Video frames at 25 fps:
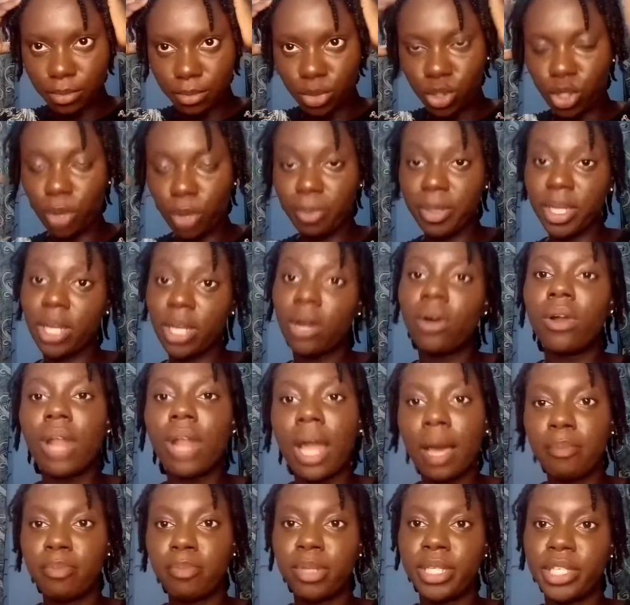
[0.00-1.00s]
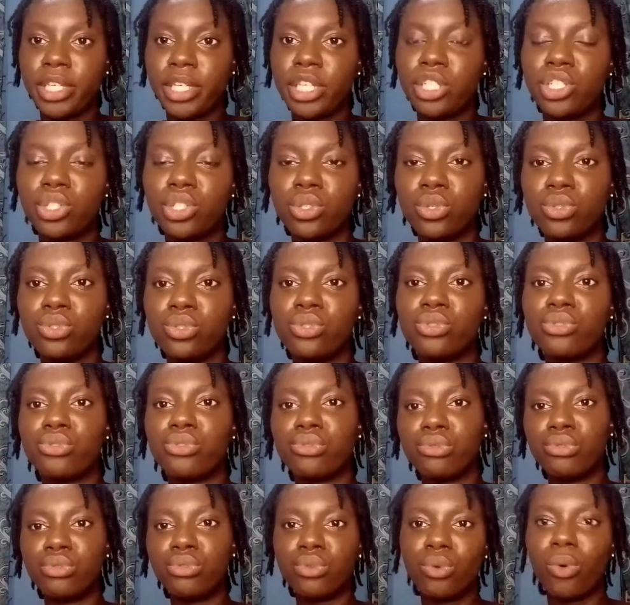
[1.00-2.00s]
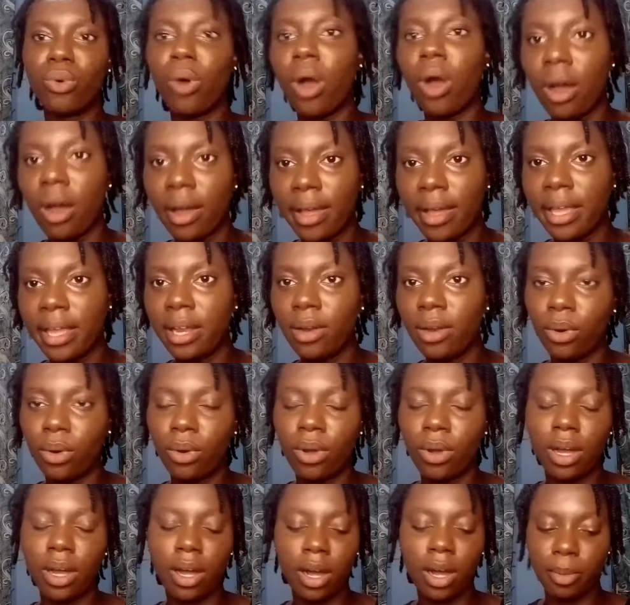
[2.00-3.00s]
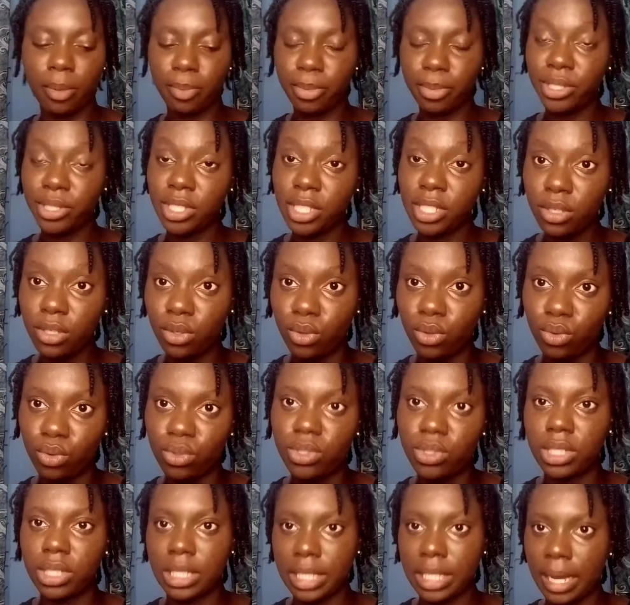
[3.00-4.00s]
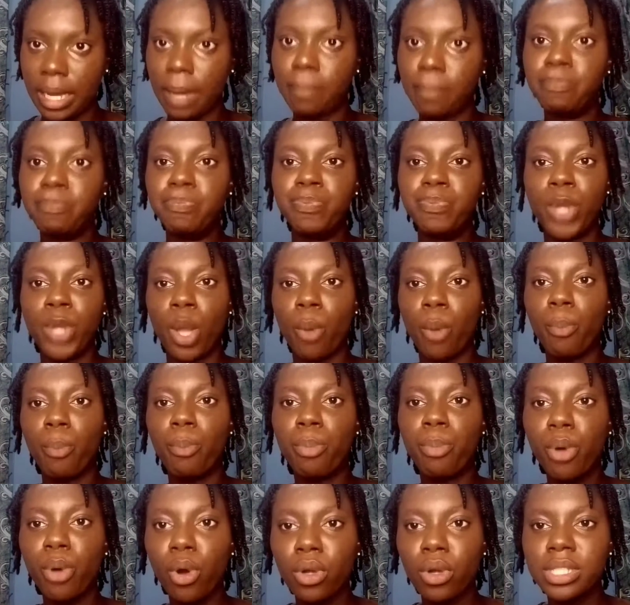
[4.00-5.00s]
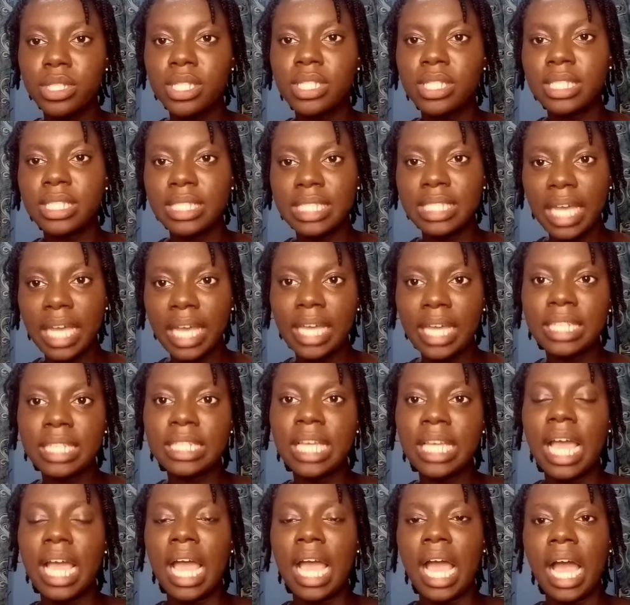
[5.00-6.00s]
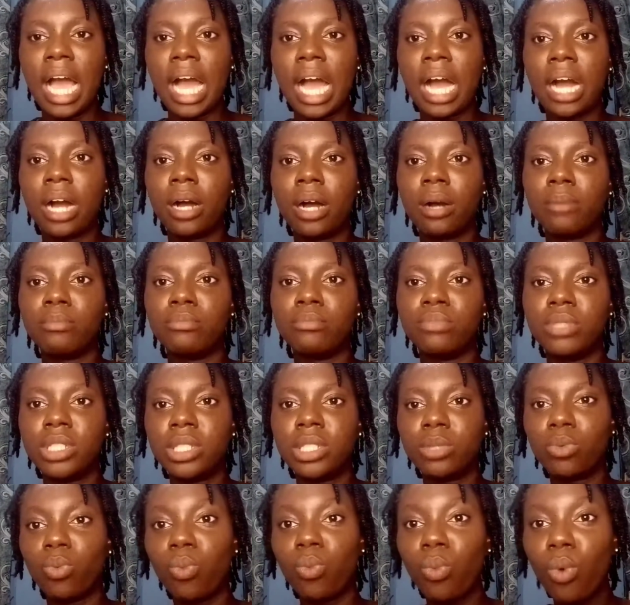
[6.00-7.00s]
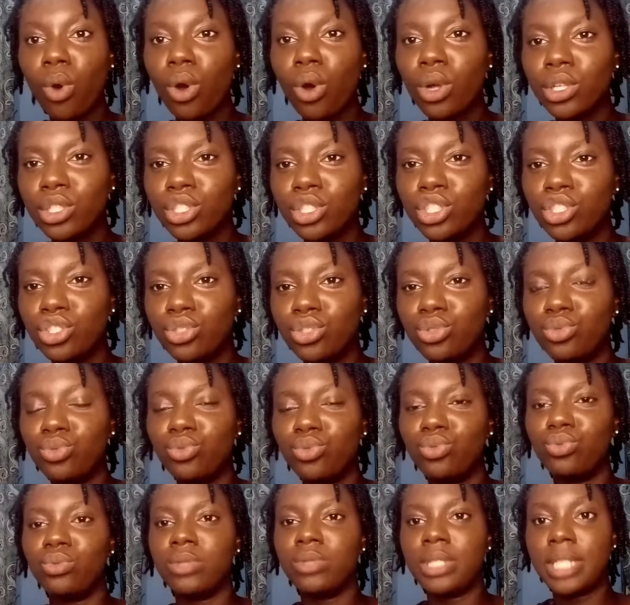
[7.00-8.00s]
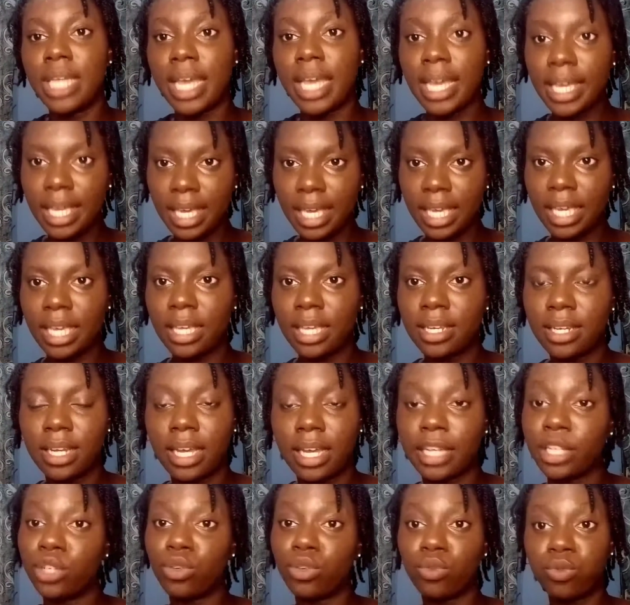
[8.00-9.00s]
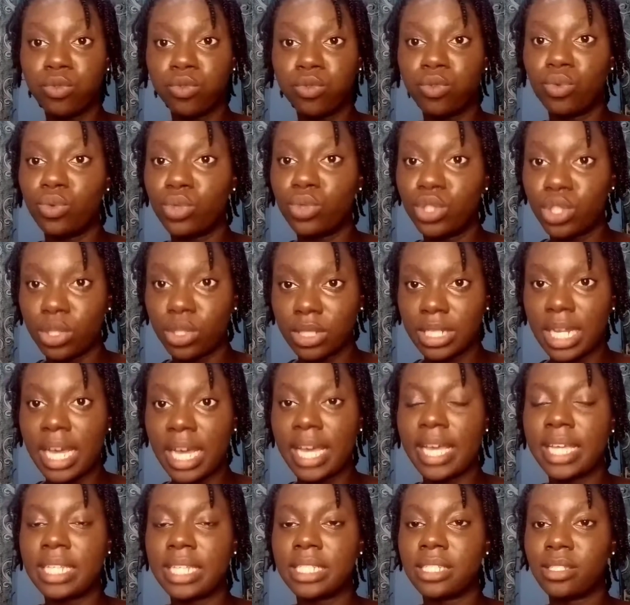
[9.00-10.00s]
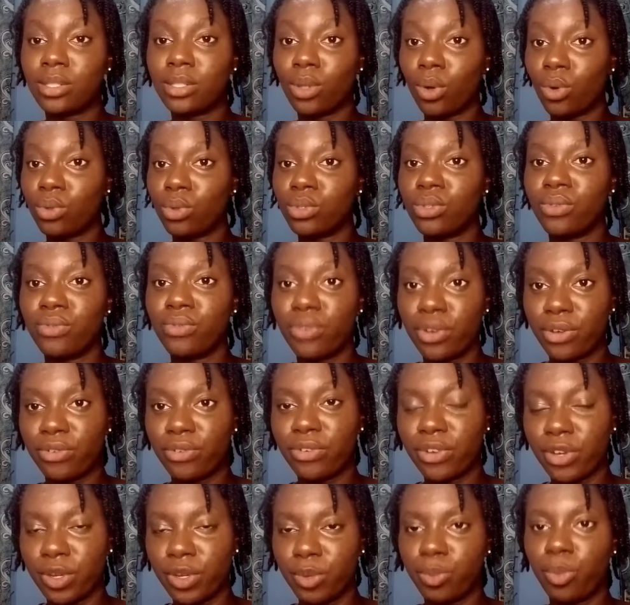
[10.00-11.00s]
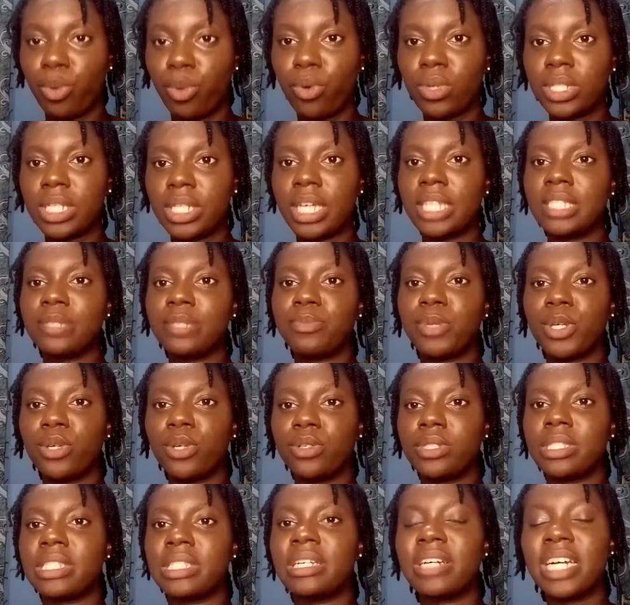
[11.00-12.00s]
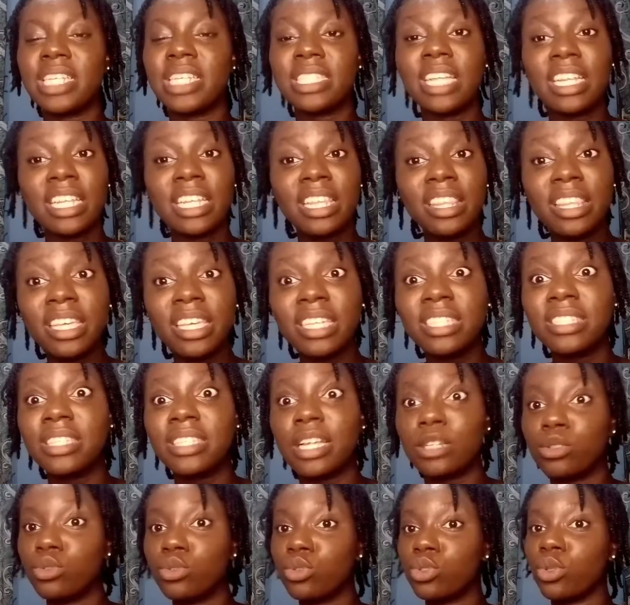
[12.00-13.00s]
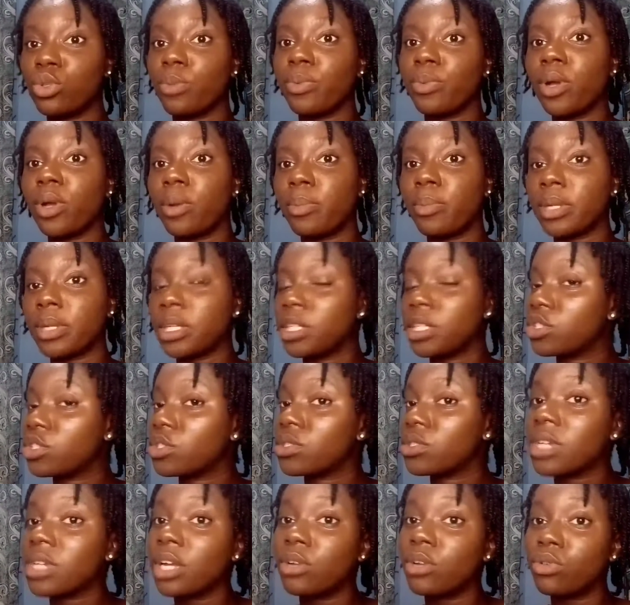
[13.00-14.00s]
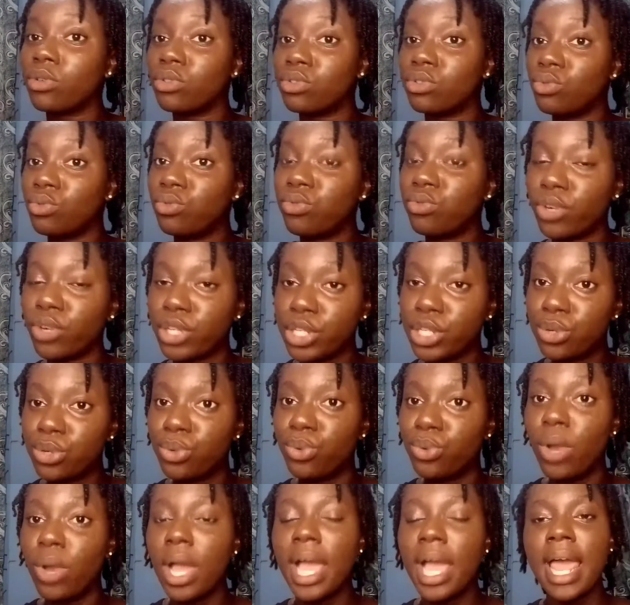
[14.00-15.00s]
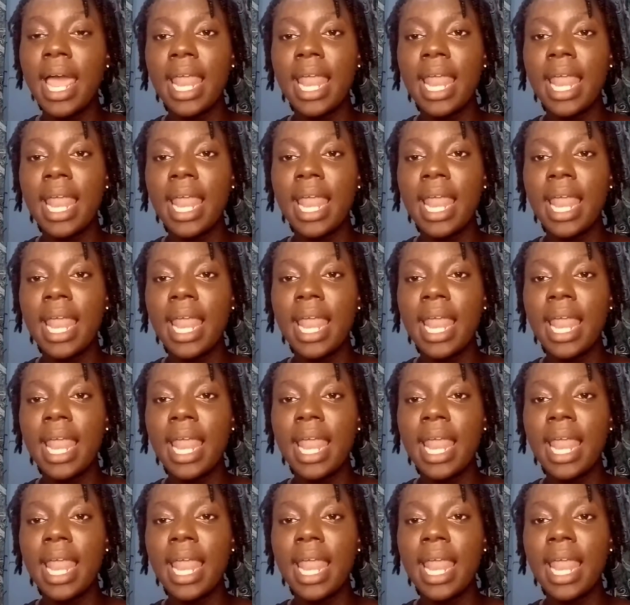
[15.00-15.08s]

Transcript: topical applications to grow our hair long are pretty good, yeah, but then the one you take in, like your food, your diet, is also very important, because there are certain things that those topical applications cannot do for you.